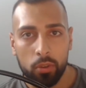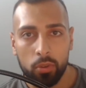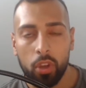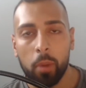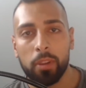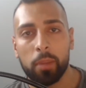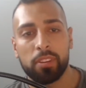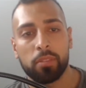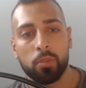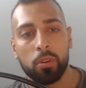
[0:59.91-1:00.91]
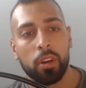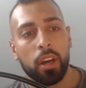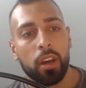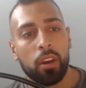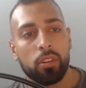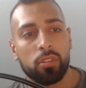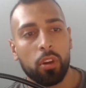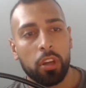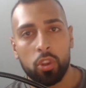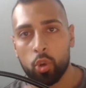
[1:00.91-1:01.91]
time lapse as well. So
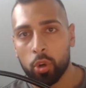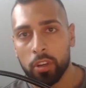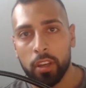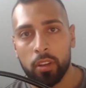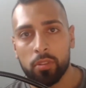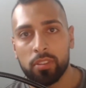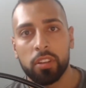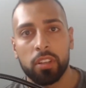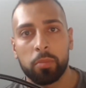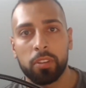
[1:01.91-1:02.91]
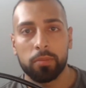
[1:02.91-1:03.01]
enjoy, and I'll see you in a bit.